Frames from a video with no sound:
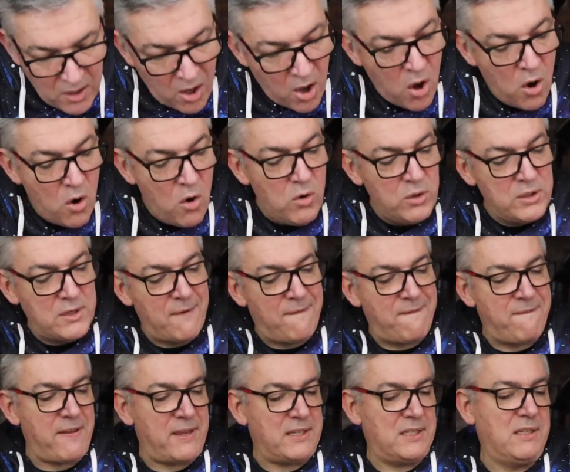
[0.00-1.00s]
Eau de
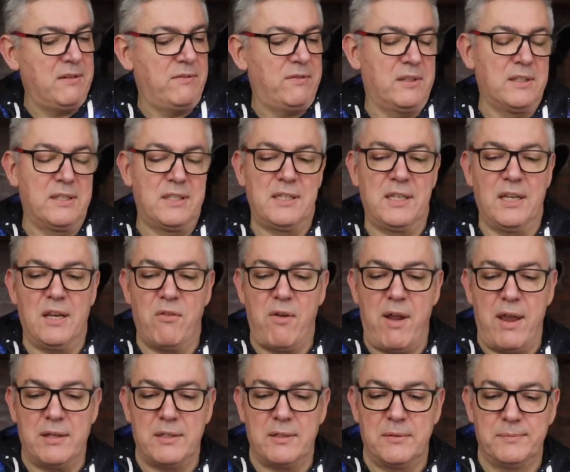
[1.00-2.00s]
Festival
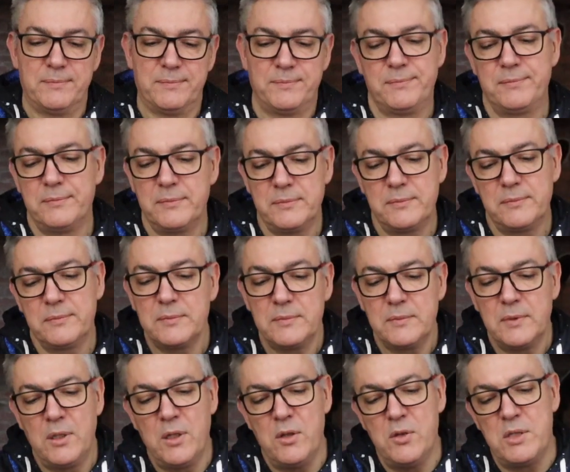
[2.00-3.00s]
cigarette.
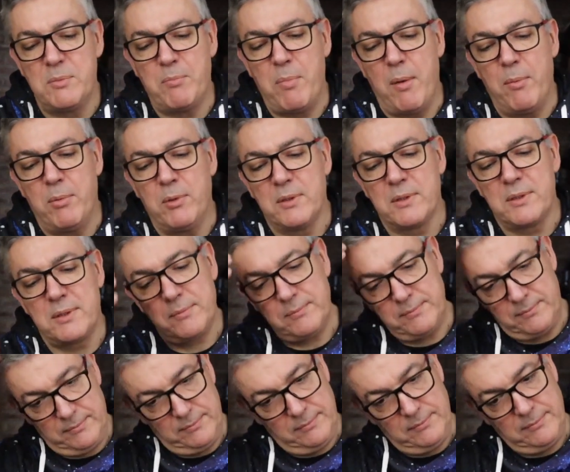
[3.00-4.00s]
Loose bubbles.
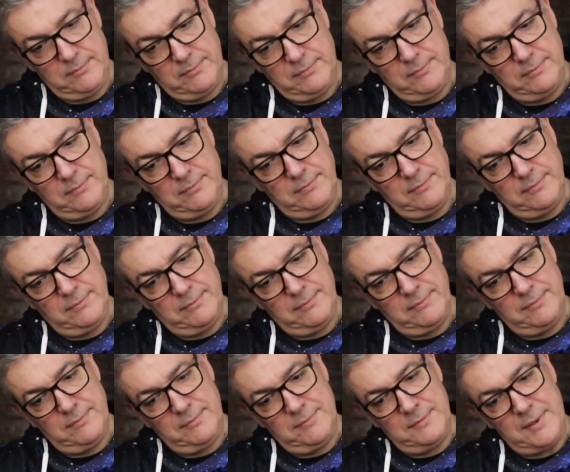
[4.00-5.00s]

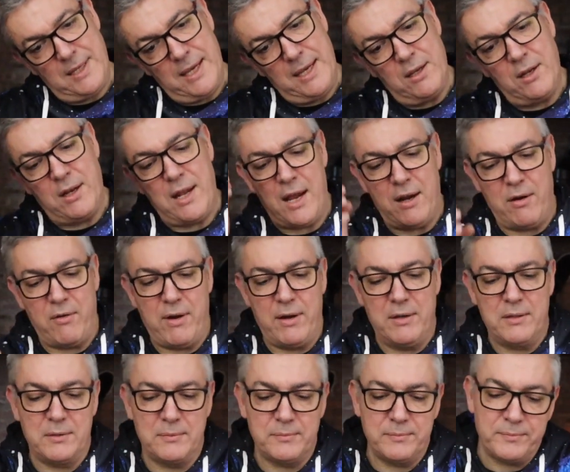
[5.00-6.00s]
They ain't going to hang
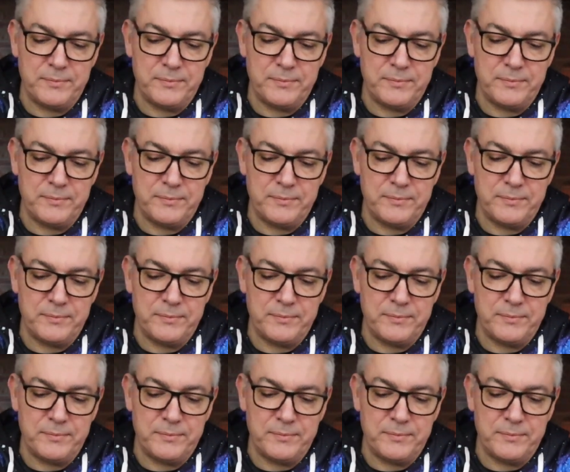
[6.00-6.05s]
around.